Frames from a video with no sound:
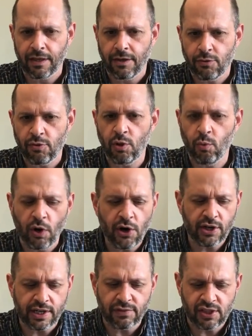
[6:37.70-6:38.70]
through the
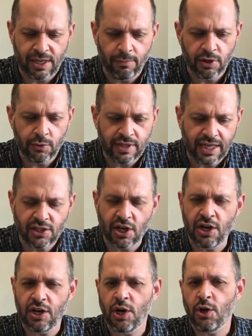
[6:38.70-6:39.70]
work of someone who
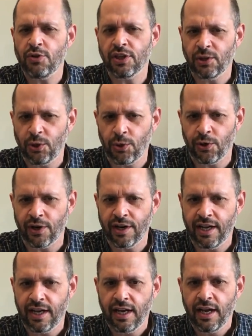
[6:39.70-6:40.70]
doesn't know the
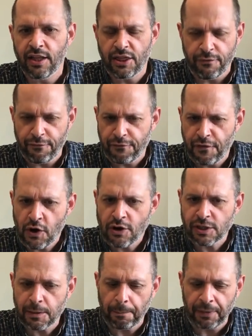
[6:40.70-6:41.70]
Lord, the
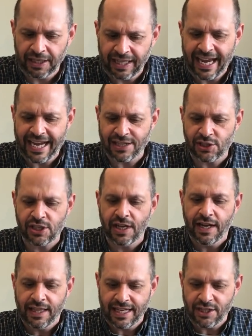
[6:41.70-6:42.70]
first
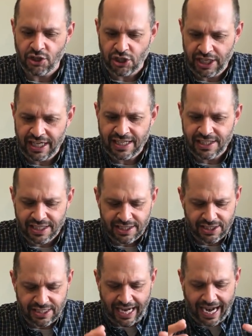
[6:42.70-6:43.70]
place that
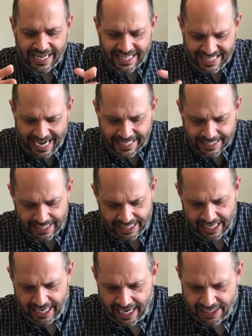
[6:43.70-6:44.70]
Jesus'
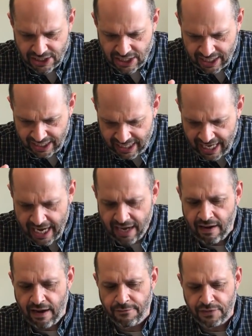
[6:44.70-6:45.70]
identity as the
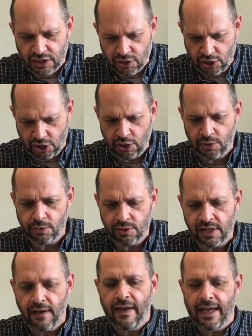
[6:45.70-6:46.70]
King of the
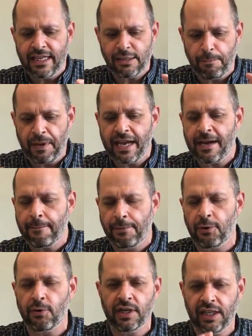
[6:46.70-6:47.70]
Jews is being
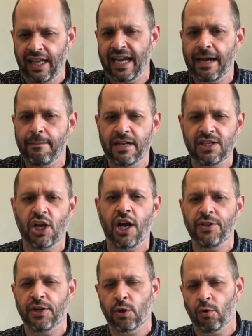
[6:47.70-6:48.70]
proclaimed is
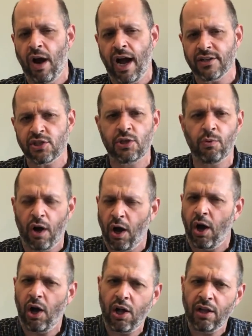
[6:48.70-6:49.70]
on the cross to
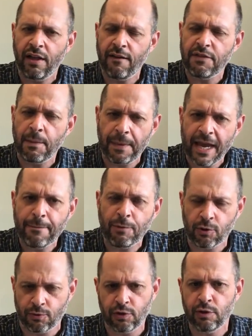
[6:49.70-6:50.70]
all of the
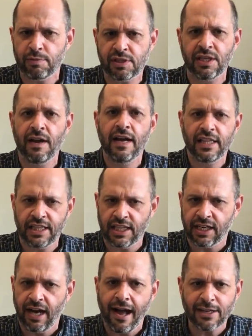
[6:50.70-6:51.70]
people groups that the
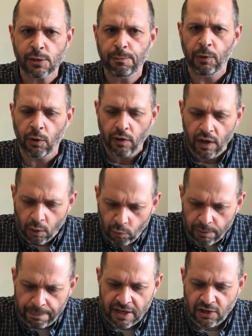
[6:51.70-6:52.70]
gospel
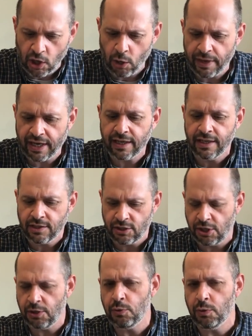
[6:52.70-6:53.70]
would be going
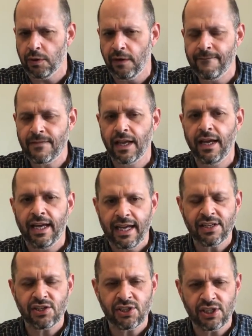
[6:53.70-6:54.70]
to.
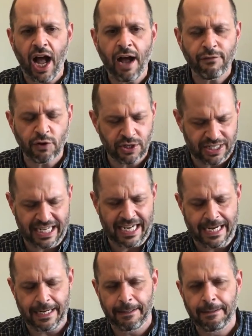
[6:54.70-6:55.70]
His sovereignty,